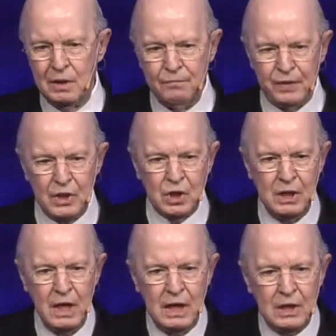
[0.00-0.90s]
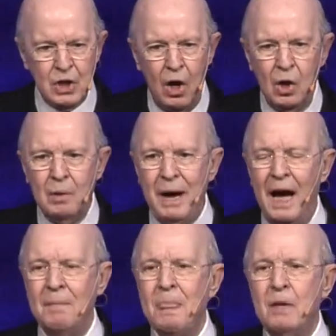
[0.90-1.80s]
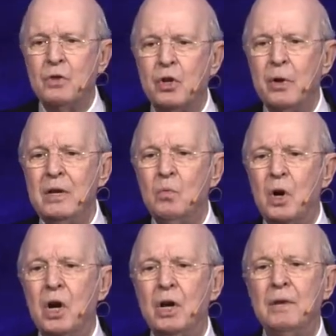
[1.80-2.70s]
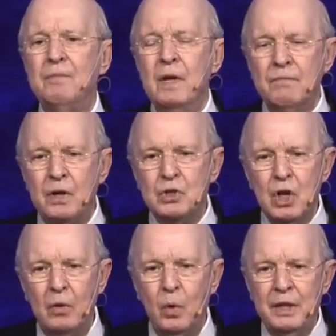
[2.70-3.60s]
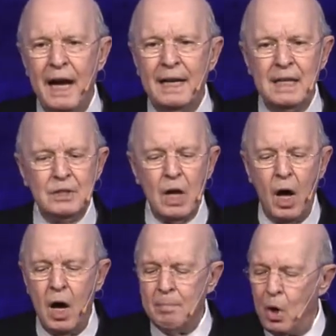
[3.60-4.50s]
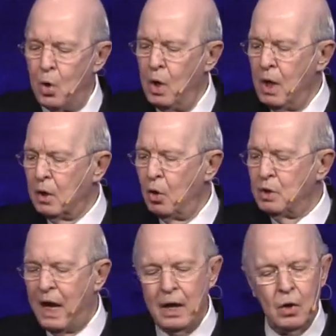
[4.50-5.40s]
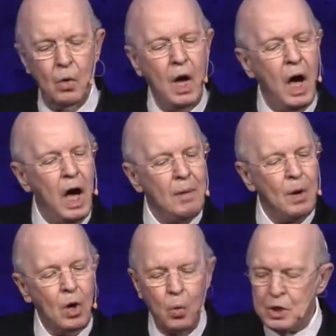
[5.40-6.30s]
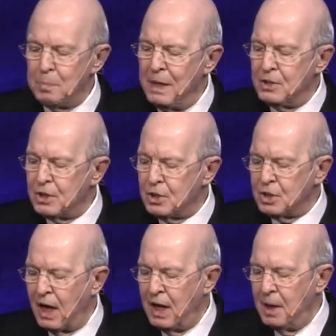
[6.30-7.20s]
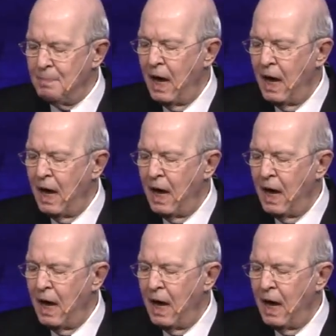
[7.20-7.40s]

confession is all about. The Greek word in 1 John 1 9 is homologeo. Homo, which means the same,